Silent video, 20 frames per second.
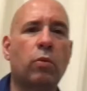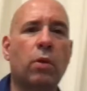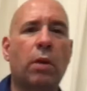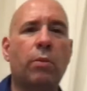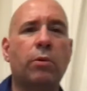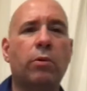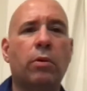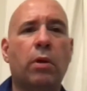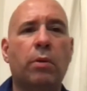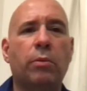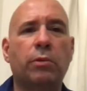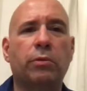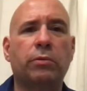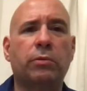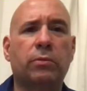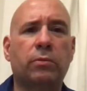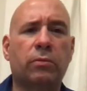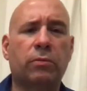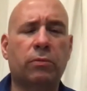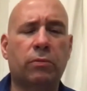
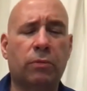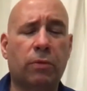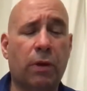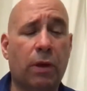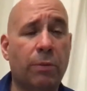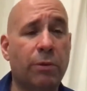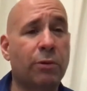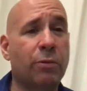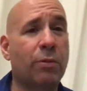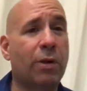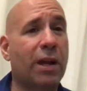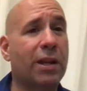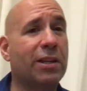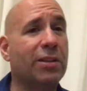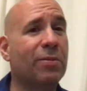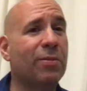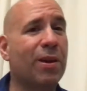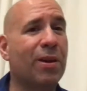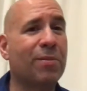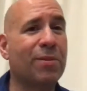
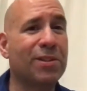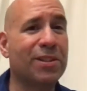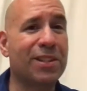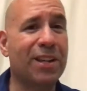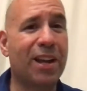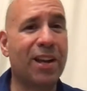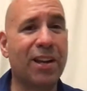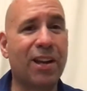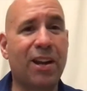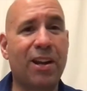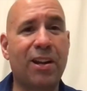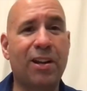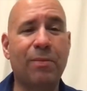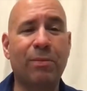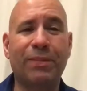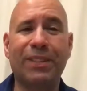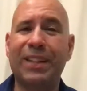RobertRodneyRamos.com.